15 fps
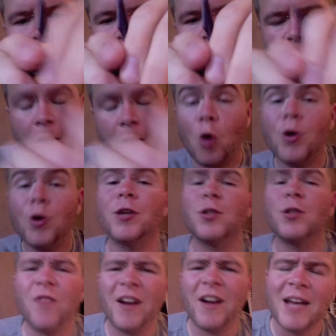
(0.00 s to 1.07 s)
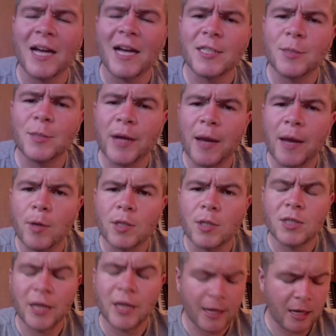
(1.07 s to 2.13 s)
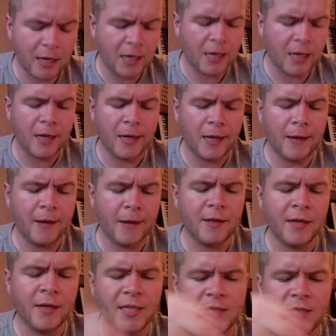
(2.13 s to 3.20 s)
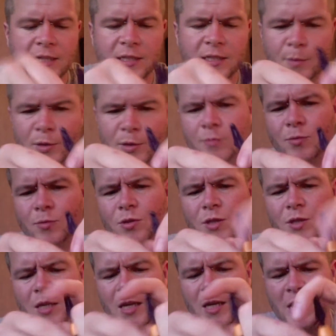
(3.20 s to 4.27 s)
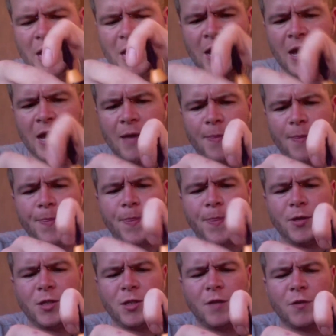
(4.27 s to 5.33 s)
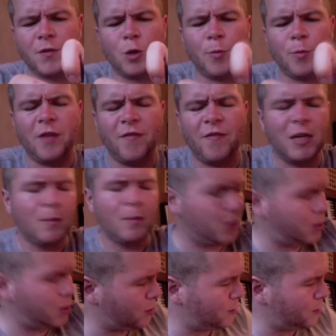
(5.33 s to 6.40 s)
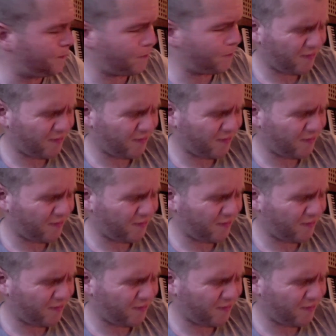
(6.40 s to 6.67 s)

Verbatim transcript: Uh, oh, you're so very nice to me about saying uh, nice things about the music. Yeah, the stuff's going to be available soon.